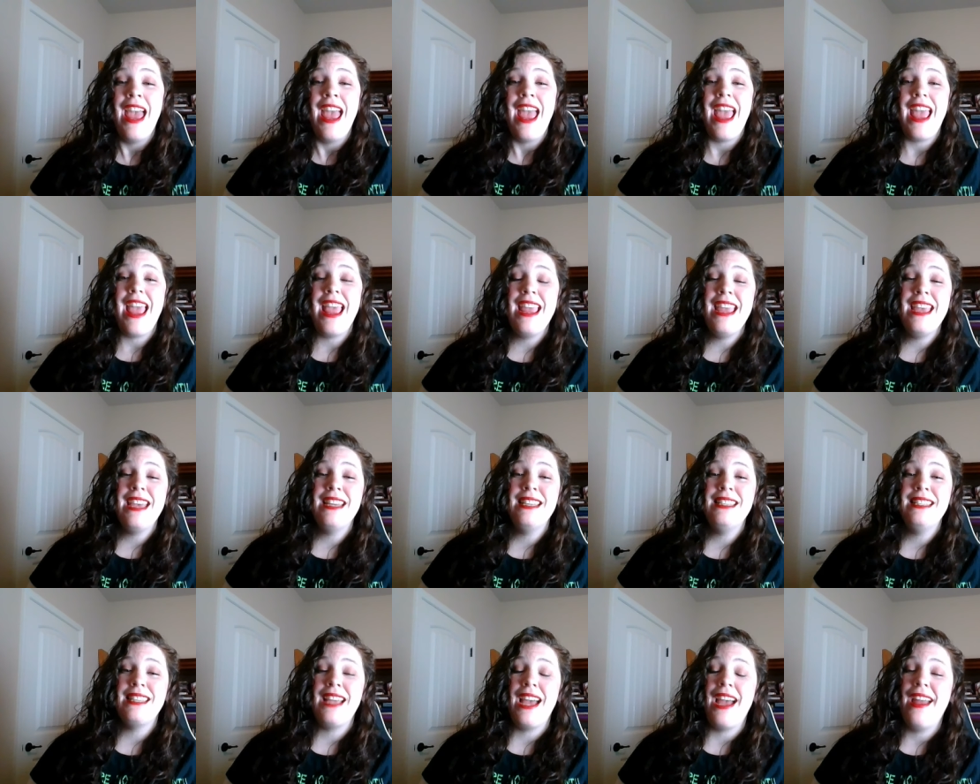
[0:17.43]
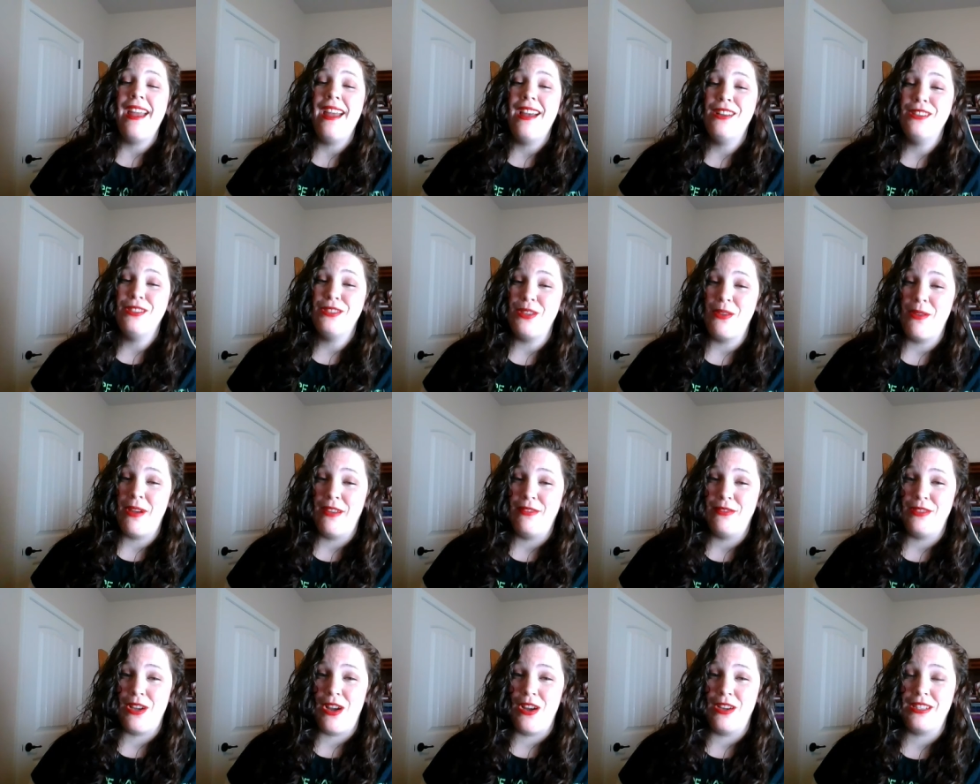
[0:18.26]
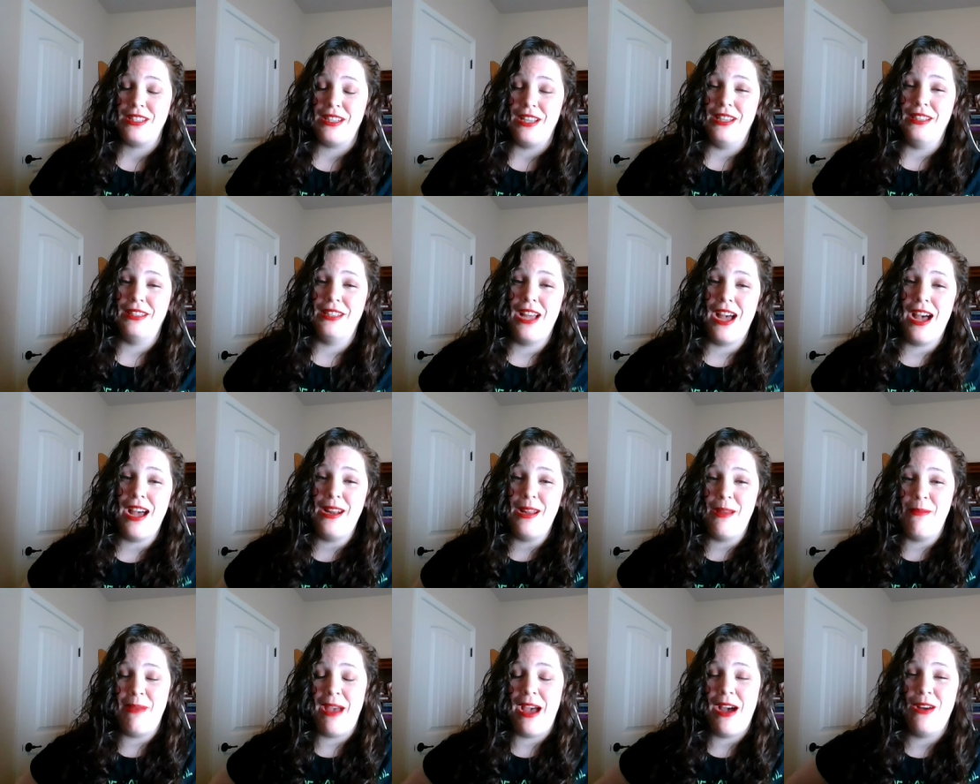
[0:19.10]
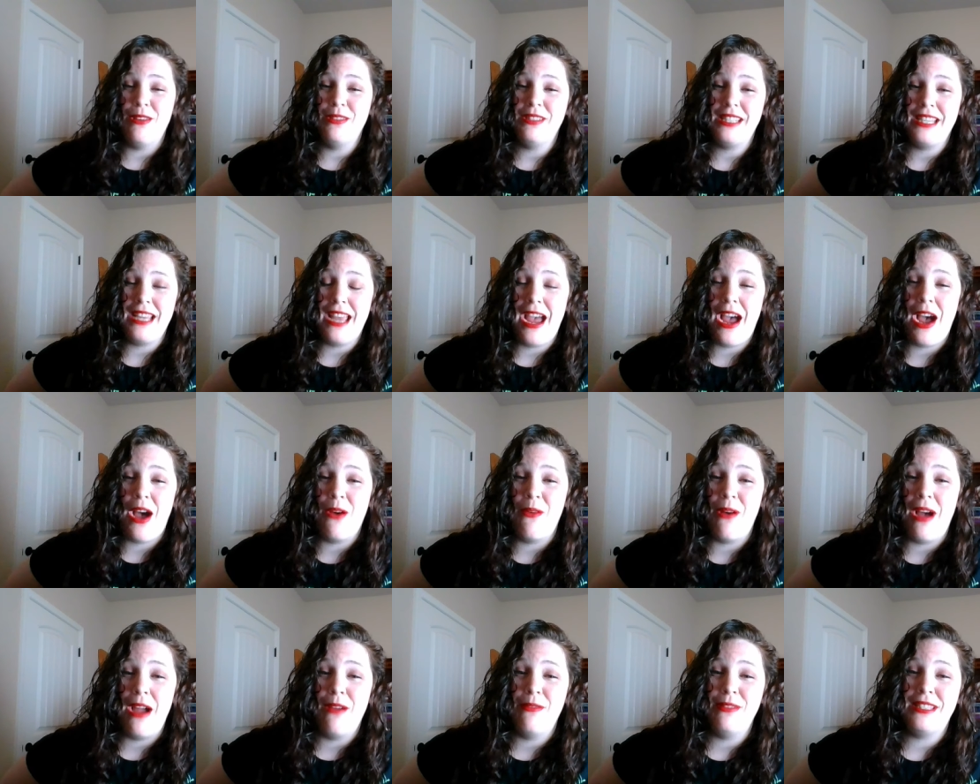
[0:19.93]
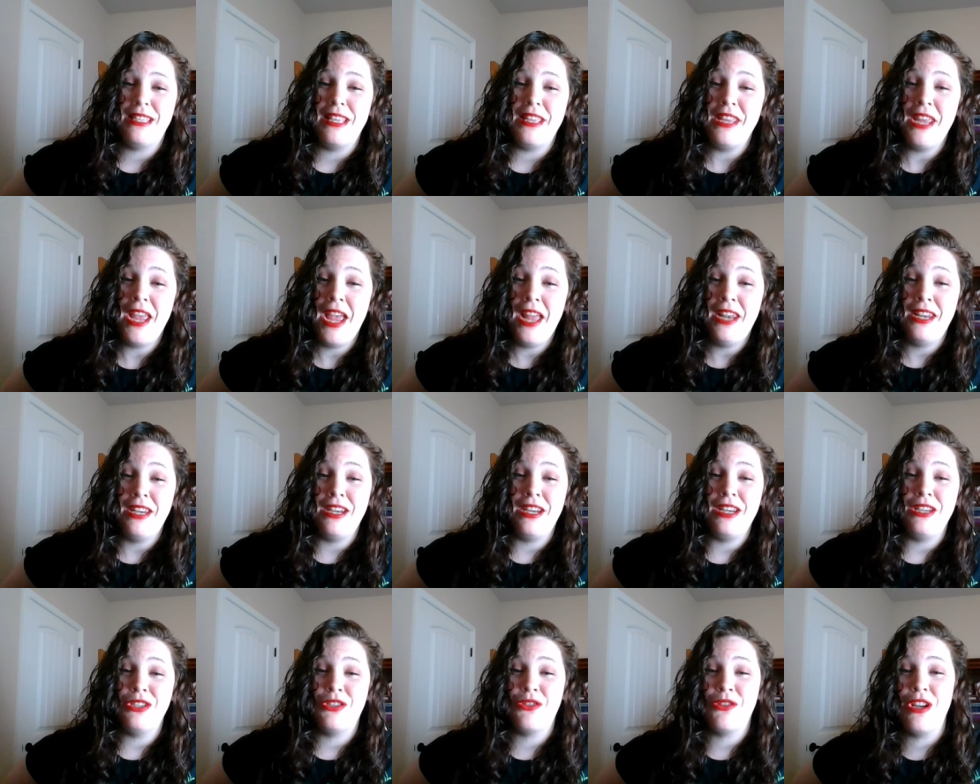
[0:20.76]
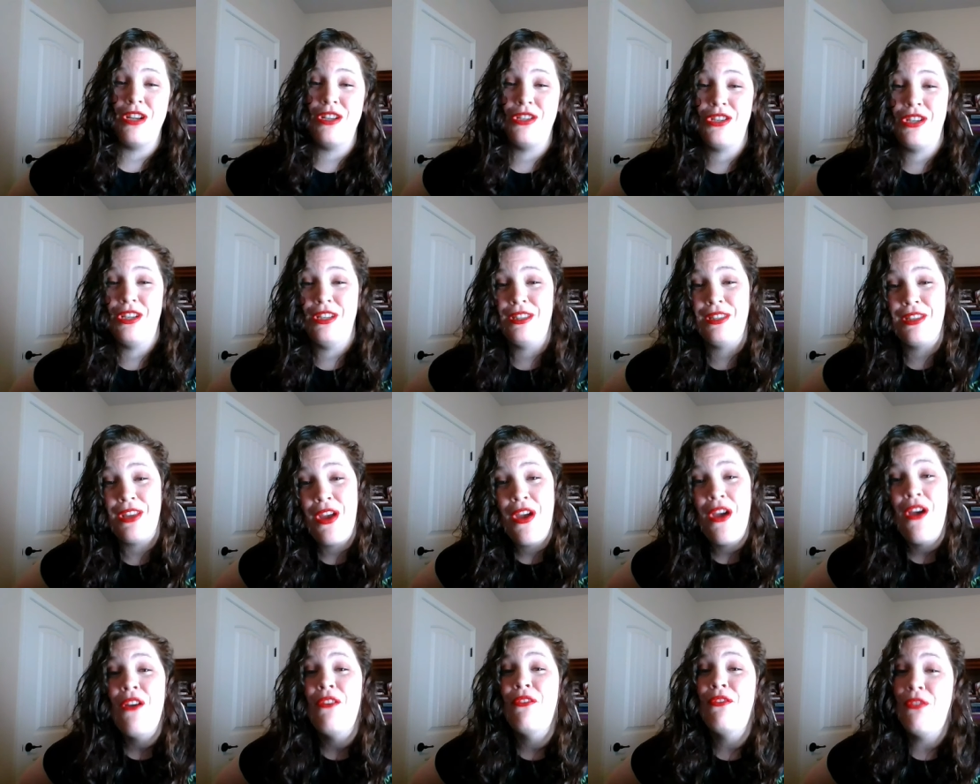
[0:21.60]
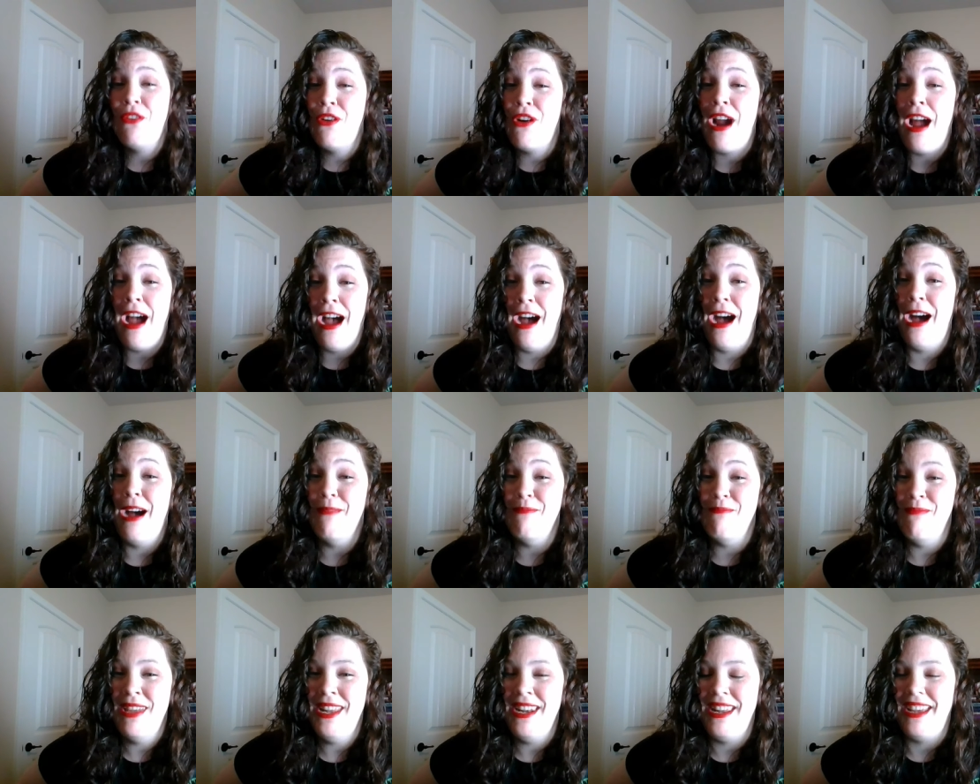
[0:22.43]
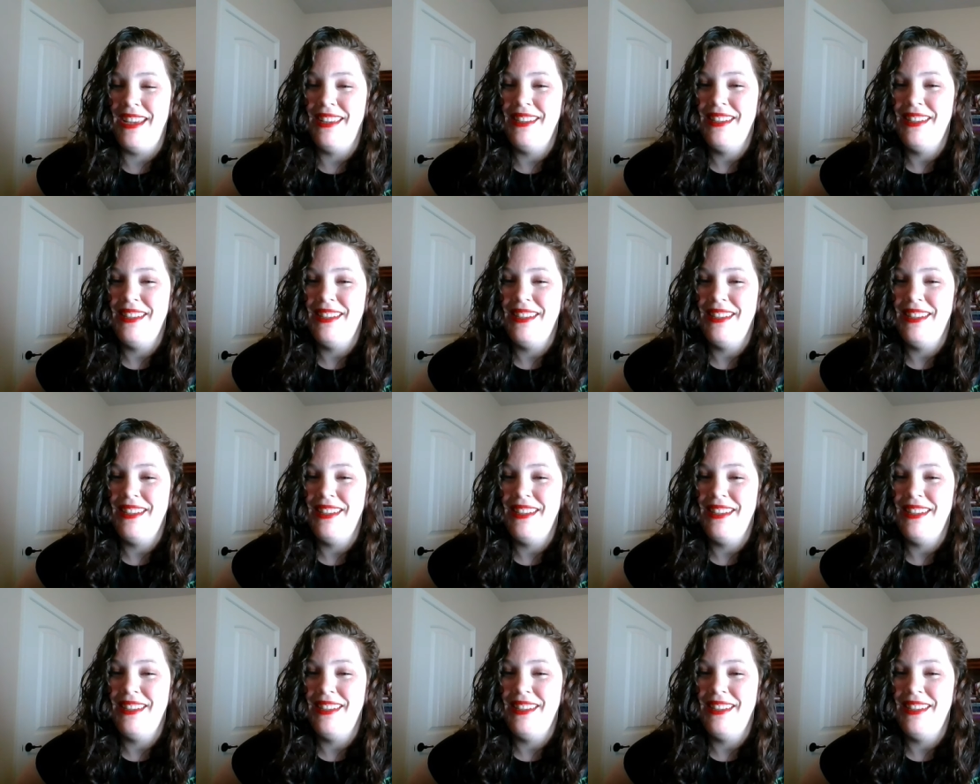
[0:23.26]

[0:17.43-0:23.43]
And I also have talked a lot about how I was in the editing trenches for a hot minute.